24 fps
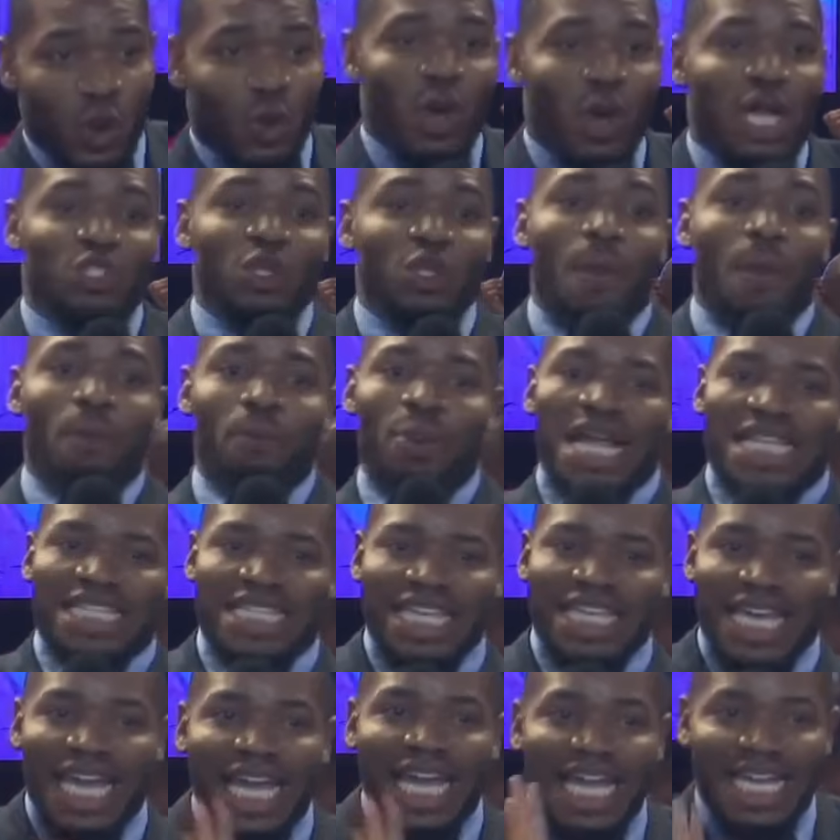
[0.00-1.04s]
to want to
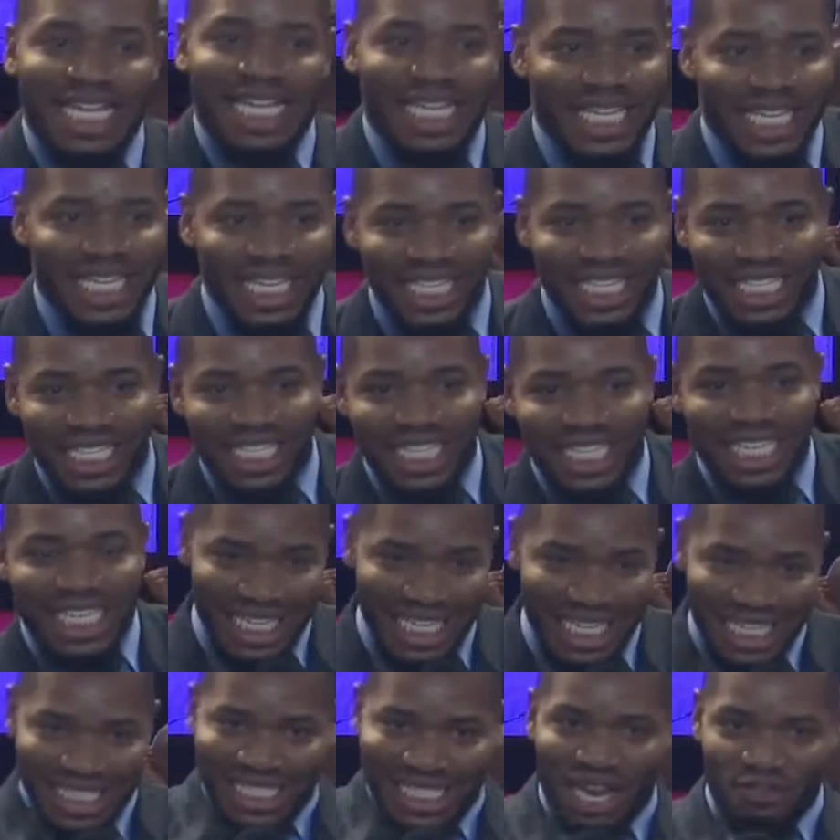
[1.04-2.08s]
partake
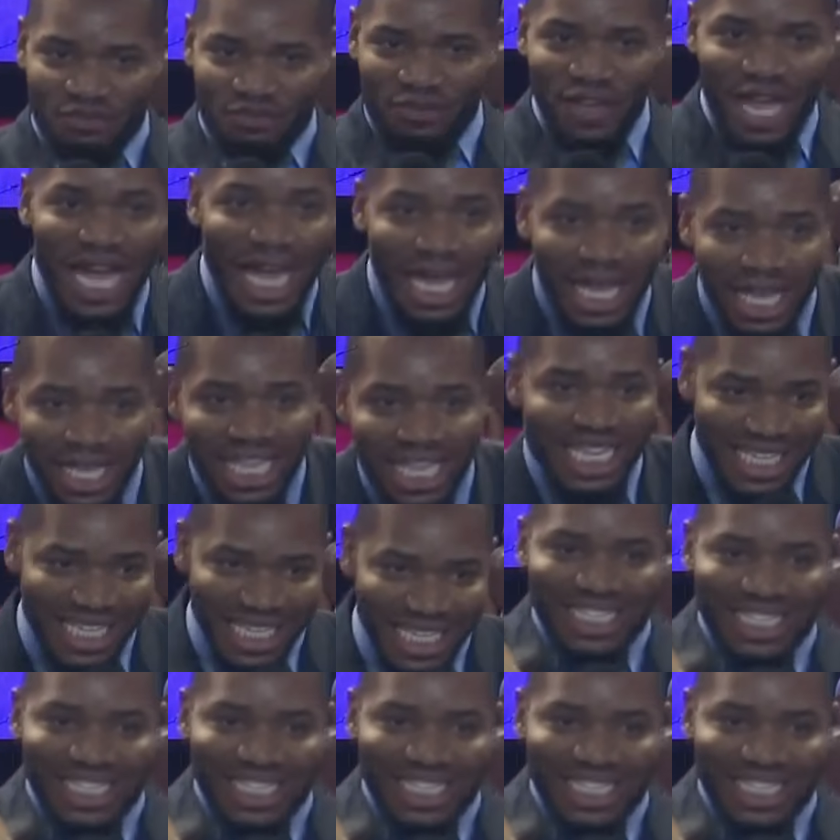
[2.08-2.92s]
interfere,